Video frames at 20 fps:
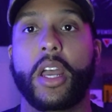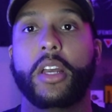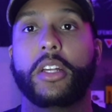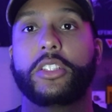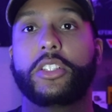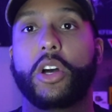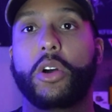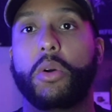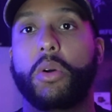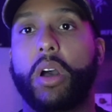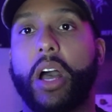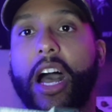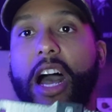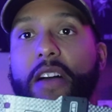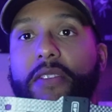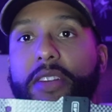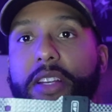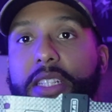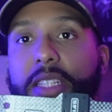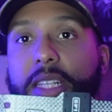So
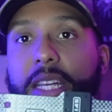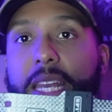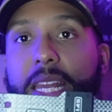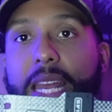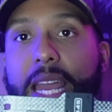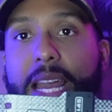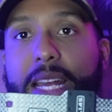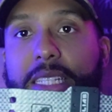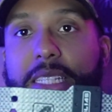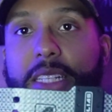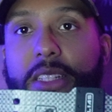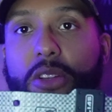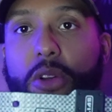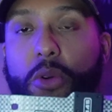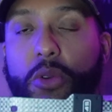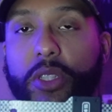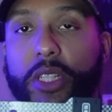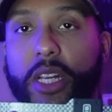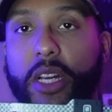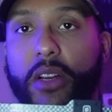obviously it has these
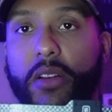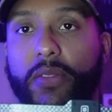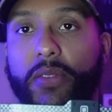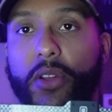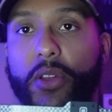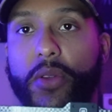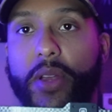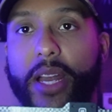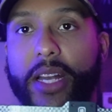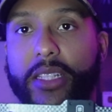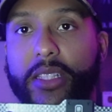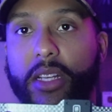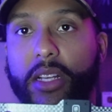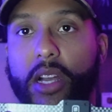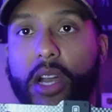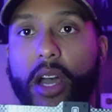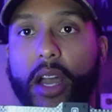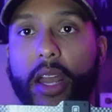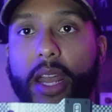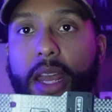holes here for you guys to
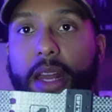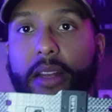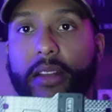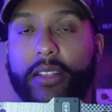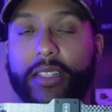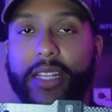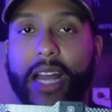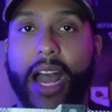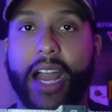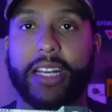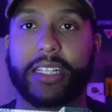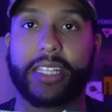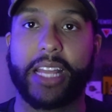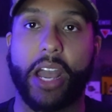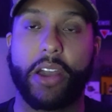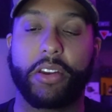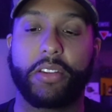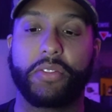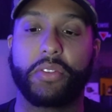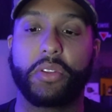cut and size
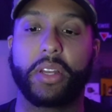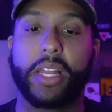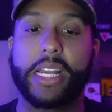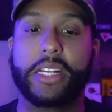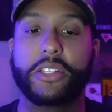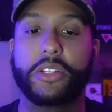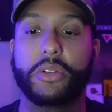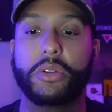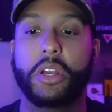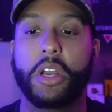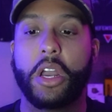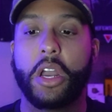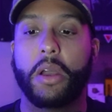down if you'd like to.